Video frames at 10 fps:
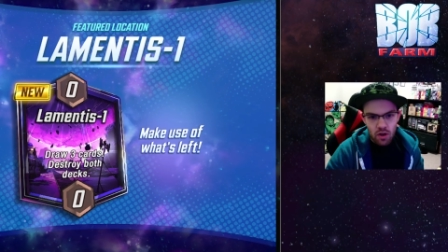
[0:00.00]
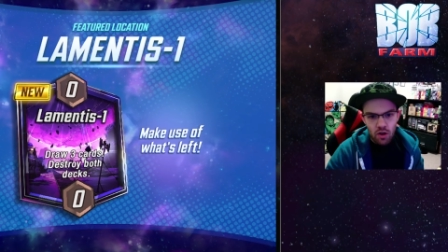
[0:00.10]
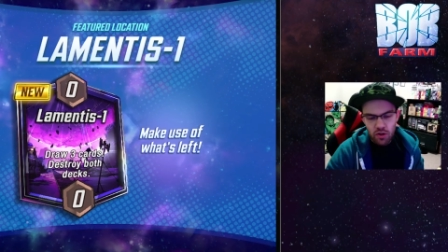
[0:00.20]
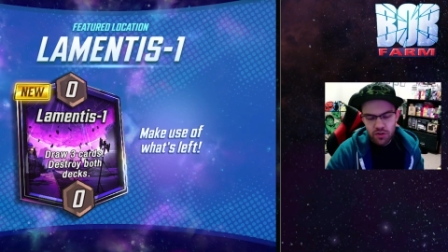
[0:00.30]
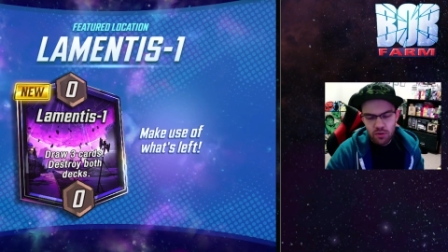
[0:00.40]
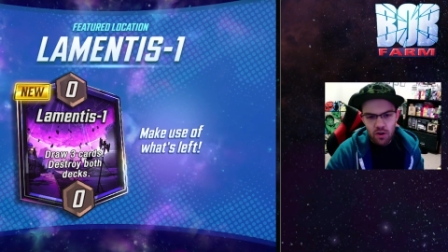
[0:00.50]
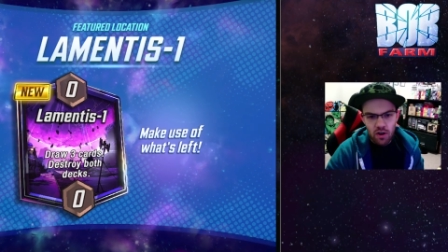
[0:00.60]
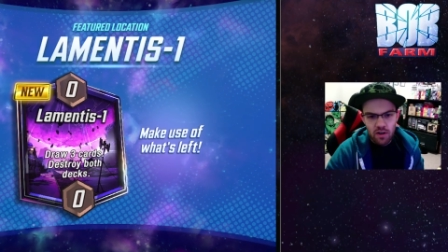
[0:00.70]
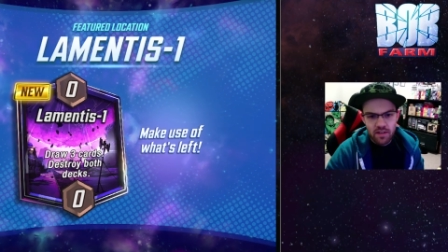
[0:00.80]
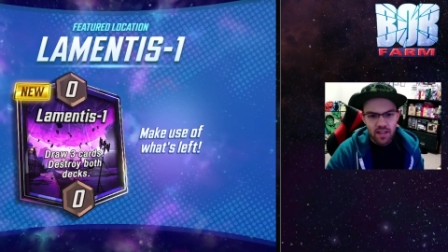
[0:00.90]
Also,
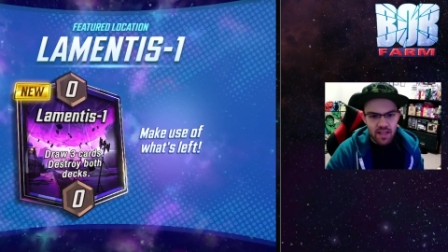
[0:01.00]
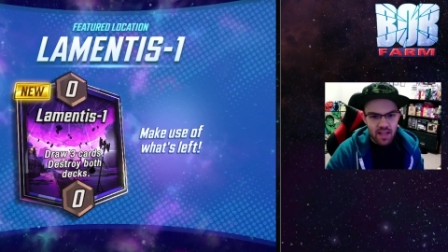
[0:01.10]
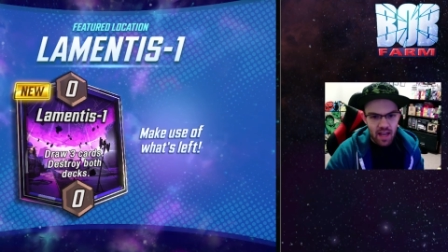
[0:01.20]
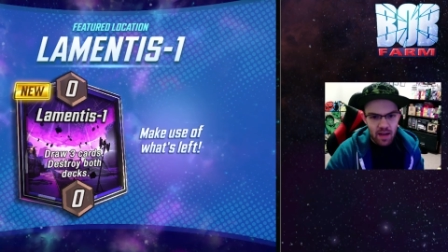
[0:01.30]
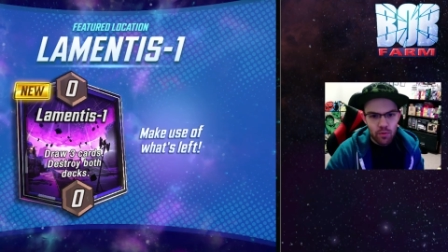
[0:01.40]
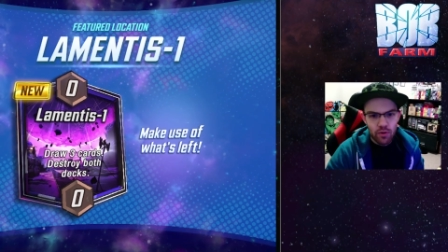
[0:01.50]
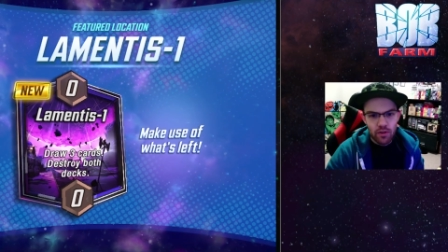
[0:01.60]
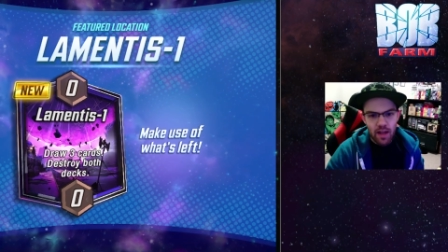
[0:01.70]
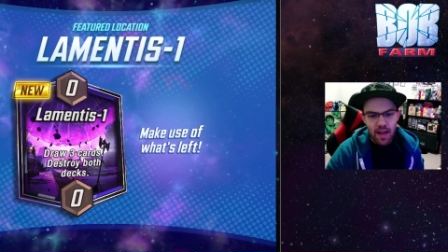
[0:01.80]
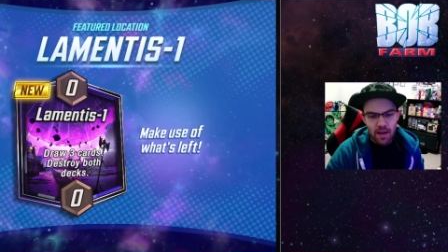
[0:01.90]
cards like
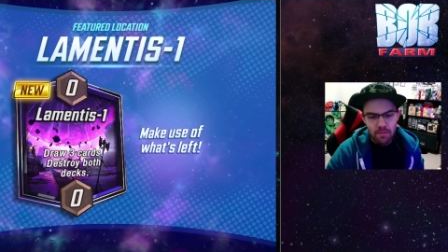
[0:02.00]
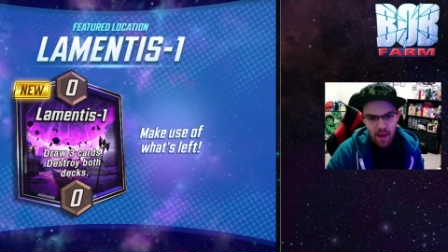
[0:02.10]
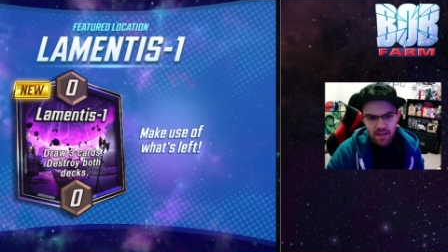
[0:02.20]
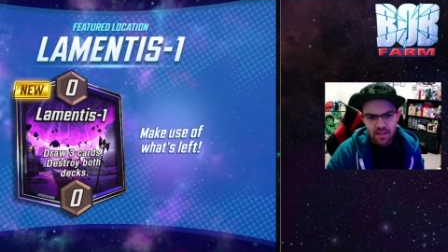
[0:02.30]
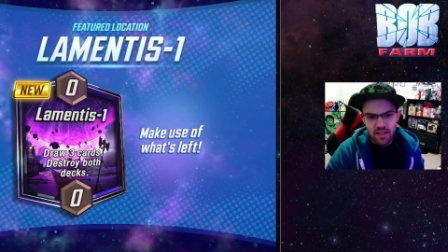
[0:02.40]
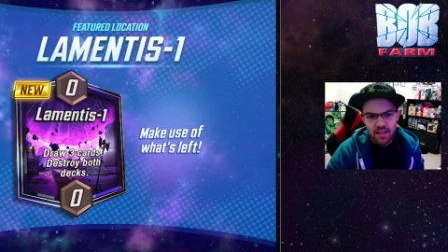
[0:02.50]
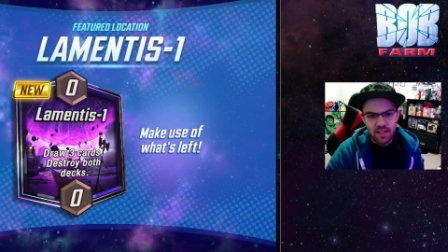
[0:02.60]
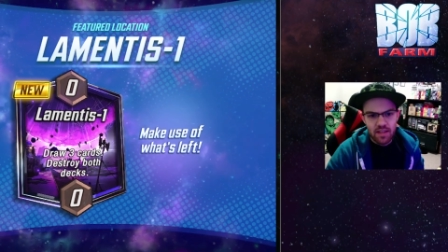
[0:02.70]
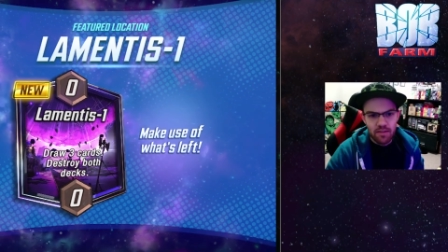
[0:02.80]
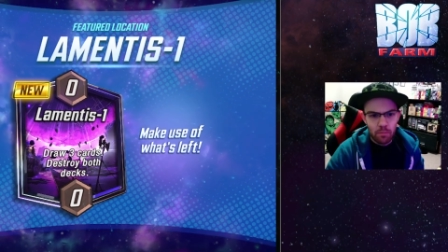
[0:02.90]
Cable and
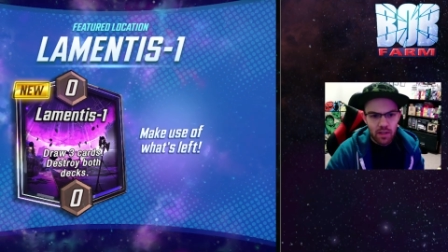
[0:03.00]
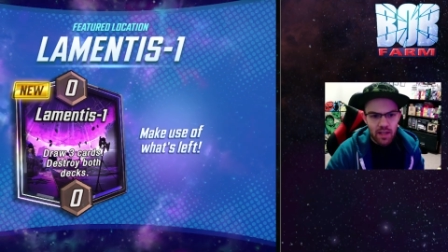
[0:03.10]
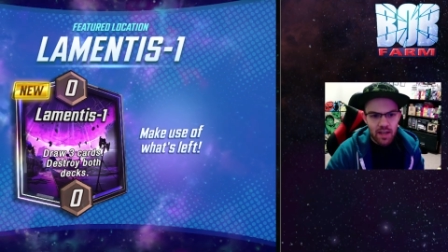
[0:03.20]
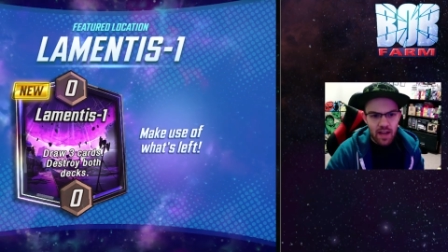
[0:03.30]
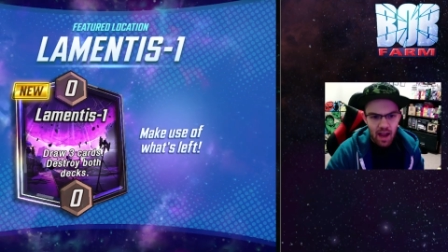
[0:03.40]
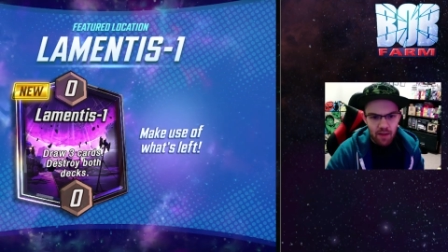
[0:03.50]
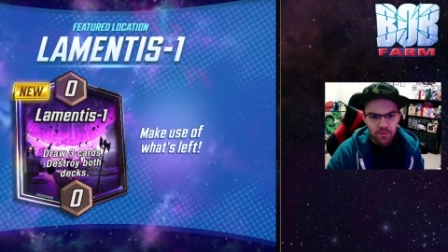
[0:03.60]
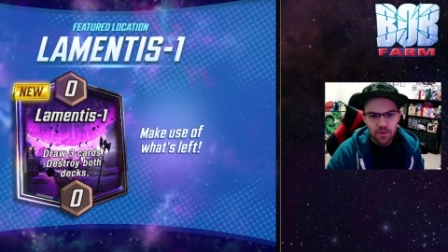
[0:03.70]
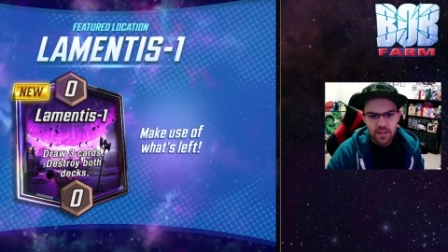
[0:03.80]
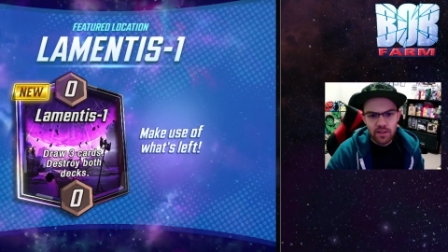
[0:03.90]
Mantis, if played
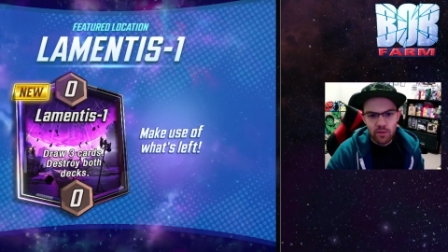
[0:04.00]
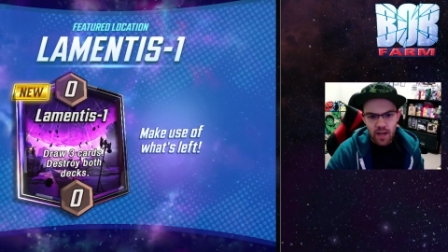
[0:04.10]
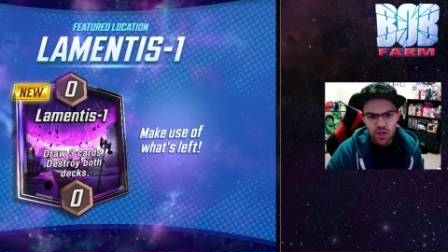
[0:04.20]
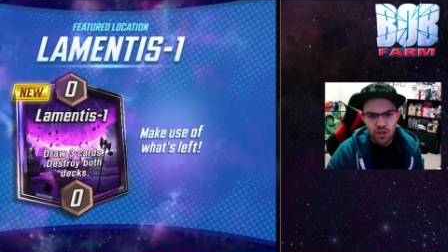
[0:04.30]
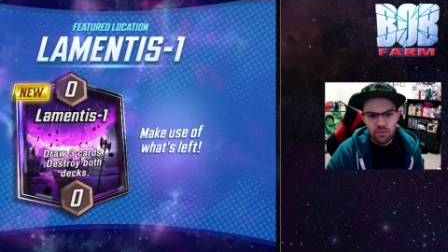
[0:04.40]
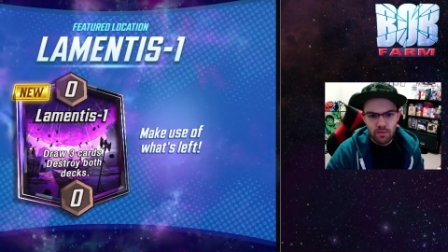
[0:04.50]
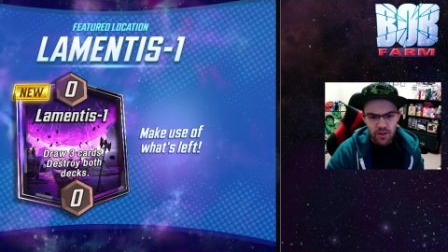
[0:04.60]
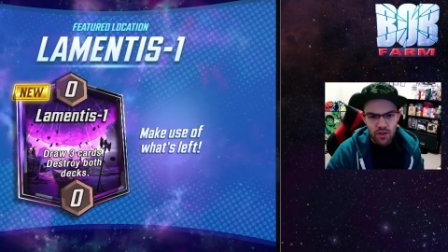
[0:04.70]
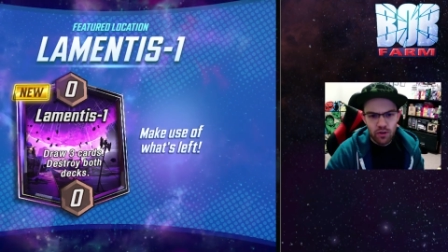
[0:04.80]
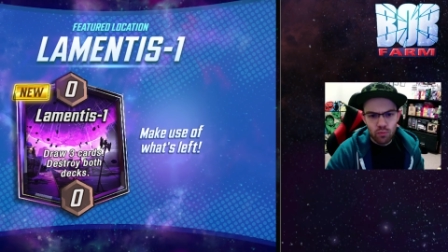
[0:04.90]
after this location
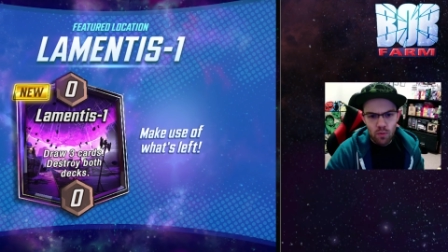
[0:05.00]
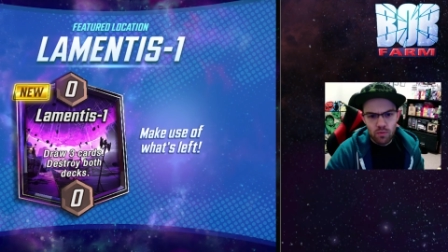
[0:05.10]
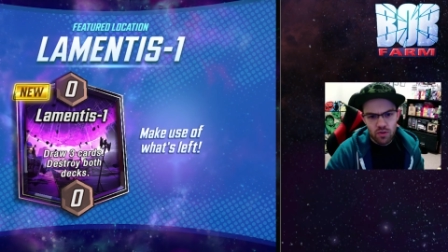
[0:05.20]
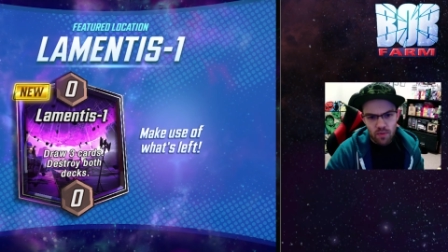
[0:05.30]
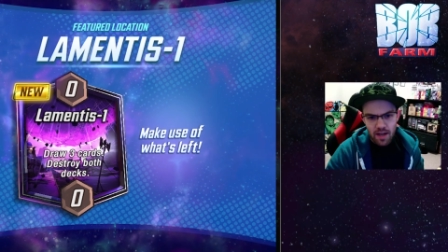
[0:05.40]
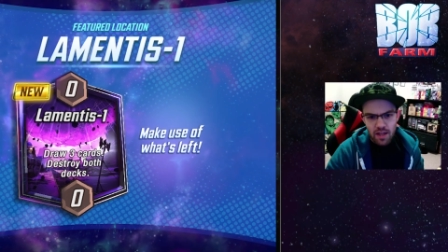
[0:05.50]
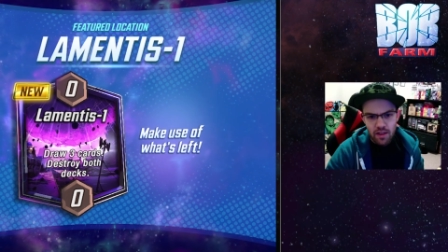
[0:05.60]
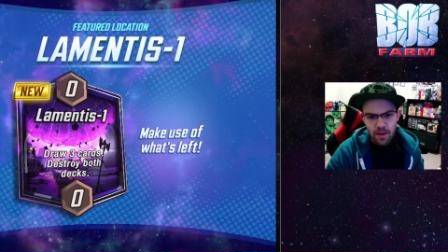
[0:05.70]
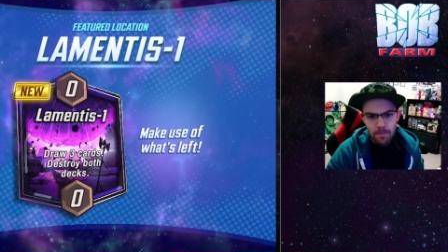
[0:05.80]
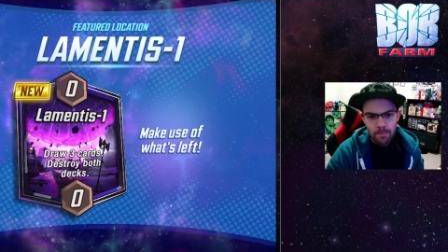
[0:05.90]
revealed, won't do
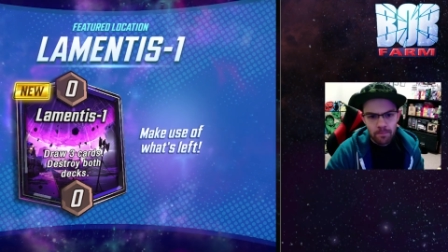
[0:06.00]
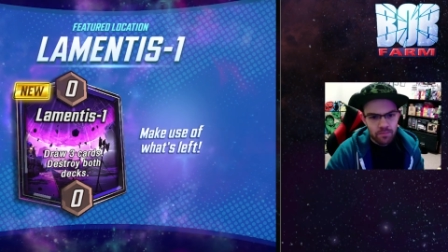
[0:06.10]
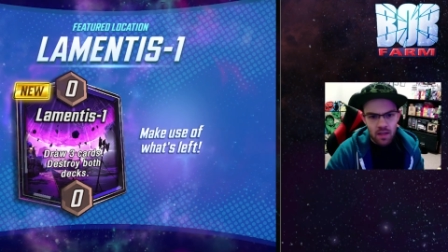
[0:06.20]
anything.